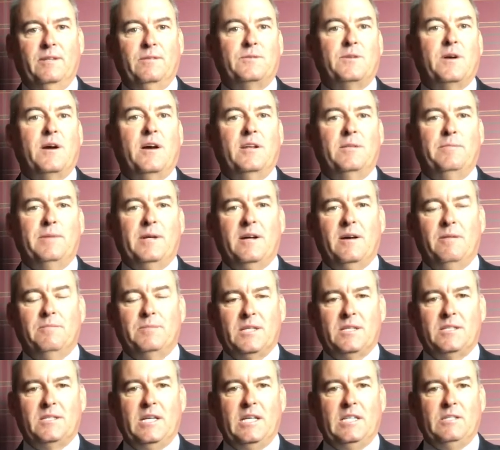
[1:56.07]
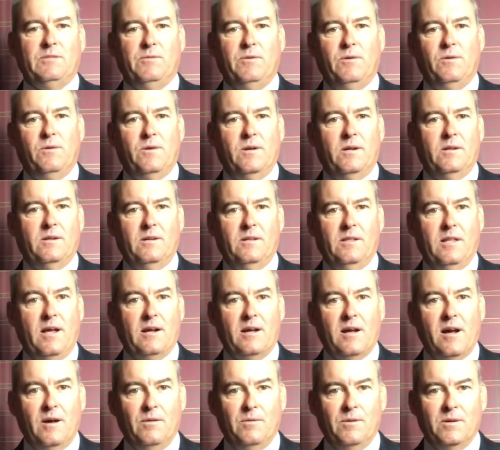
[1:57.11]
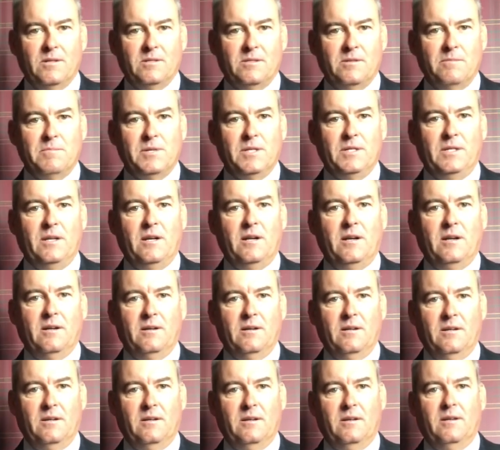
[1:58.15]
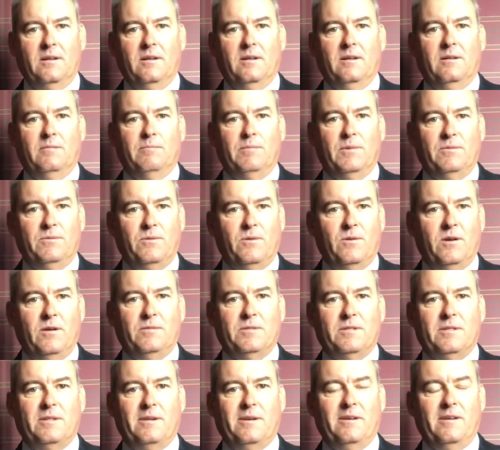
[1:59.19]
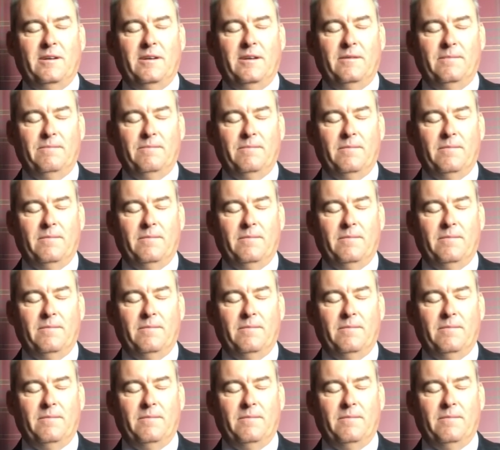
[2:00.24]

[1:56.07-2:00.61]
trying to become successful or like I was, a millionaire before I was 30.